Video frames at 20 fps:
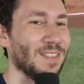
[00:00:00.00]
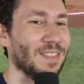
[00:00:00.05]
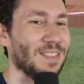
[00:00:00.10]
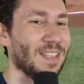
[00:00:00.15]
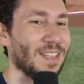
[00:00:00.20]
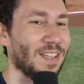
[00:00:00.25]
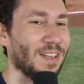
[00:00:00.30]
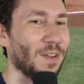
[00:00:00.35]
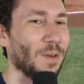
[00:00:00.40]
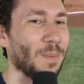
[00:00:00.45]

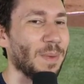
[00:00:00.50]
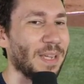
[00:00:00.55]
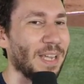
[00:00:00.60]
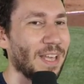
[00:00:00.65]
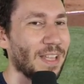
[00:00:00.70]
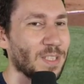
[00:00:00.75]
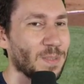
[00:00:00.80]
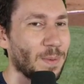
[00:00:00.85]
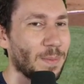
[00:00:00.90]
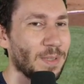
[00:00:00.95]
thinking, oh, my God,
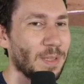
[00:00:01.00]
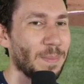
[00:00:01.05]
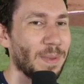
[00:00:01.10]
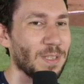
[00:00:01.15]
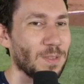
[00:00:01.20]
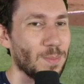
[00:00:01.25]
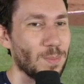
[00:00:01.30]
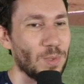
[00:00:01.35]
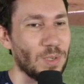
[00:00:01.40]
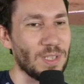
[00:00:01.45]
that's probably the
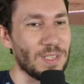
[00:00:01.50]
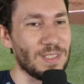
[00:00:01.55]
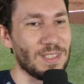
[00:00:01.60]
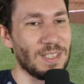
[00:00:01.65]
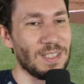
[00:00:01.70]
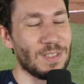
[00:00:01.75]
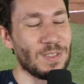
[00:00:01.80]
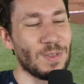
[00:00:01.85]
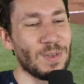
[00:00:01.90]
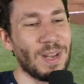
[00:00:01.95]
best I'm going to see.
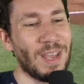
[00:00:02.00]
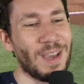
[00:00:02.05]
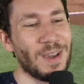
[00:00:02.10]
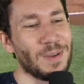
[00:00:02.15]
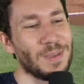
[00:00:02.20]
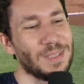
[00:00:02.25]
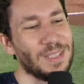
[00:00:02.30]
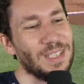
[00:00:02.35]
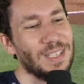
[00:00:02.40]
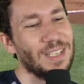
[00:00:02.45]
So
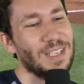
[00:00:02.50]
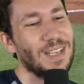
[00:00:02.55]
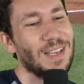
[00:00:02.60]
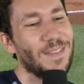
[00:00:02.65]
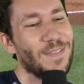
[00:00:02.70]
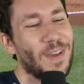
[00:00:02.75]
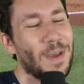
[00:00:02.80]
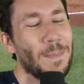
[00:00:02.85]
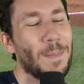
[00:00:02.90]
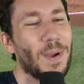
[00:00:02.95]
now,
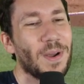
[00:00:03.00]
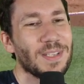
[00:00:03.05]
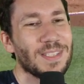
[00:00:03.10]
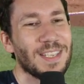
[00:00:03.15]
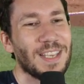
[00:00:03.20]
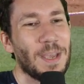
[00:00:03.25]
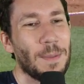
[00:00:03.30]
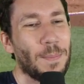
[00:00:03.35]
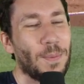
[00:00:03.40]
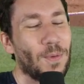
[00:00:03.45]
if I'm Marte,
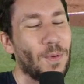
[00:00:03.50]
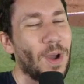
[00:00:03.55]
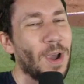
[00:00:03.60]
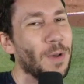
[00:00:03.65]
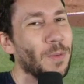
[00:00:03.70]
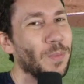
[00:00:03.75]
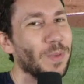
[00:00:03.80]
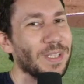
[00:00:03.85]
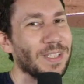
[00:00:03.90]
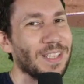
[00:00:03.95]
I'm
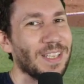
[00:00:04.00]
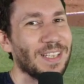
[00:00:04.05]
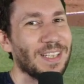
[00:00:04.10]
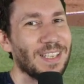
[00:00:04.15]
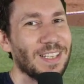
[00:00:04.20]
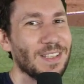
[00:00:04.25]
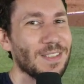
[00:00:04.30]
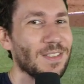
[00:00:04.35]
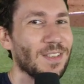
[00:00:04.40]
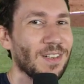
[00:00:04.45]
probably thinking
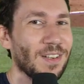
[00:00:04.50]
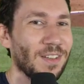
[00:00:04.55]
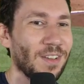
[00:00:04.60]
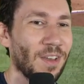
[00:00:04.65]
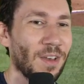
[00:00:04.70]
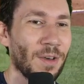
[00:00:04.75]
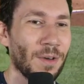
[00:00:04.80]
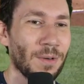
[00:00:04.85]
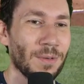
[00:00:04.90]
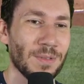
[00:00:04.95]
he's going to
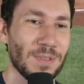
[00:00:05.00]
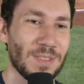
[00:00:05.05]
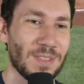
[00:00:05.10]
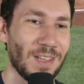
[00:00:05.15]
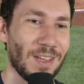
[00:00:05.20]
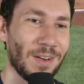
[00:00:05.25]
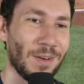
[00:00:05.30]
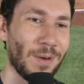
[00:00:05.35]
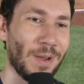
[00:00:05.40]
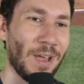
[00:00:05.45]
go
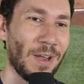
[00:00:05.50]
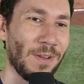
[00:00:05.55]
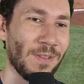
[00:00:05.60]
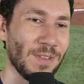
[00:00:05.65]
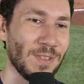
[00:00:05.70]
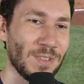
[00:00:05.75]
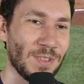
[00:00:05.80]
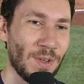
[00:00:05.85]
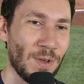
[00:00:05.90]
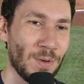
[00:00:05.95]
slider out of the
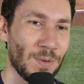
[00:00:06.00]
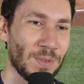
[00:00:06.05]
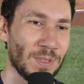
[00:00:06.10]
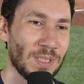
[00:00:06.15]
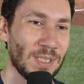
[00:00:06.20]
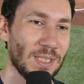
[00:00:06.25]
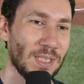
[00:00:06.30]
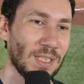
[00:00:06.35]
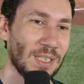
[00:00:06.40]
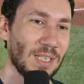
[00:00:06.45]
zone.
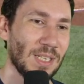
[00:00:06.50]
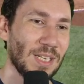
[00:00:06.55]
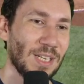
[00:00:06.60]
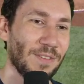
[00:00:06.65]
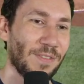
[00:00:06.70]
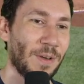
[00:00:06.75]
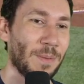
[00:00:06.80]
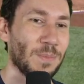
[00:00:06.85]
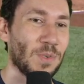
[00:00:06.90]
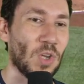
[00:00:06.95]

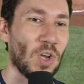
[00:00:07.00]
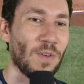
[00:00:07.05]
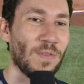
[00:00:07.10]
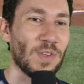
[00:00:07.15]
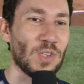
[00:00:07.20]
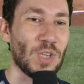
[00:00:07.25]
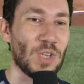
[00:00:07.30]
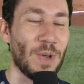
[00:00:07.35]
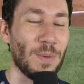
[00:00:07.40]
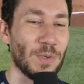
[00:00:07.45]
If I'm
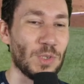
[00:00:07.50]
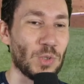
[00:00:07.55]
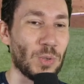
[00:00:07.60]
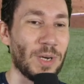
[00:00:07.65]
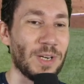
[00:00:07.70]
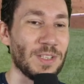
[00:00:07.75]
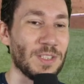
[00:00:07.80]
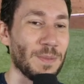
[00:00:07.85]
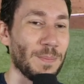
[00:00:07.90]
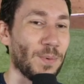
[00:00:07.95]
Darvish, I would try to
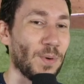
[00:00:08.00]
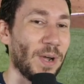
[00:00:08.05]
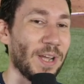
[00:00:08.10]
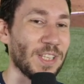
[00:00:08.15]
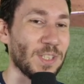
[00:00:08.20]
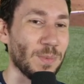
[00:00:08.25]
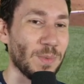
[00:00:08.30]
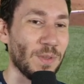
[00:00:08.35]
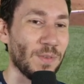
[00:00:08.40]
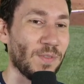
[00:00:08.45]
surprise
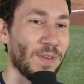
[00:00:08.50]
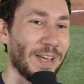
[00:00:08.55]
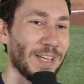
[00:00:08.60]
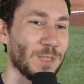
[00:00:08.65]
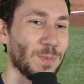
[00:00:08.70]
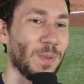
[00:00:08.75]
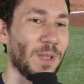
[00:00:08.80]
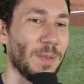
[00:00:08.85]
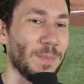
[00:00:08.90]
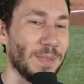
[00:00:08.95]
him with a
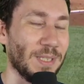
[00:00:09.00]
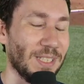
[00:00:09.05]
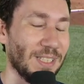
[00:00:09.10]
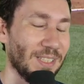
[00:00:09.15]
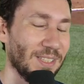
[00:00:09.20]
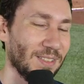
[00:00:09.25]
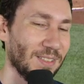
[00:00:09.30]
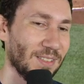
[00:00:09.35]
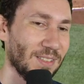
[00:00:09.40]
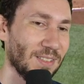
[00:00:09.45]
fastball up and in.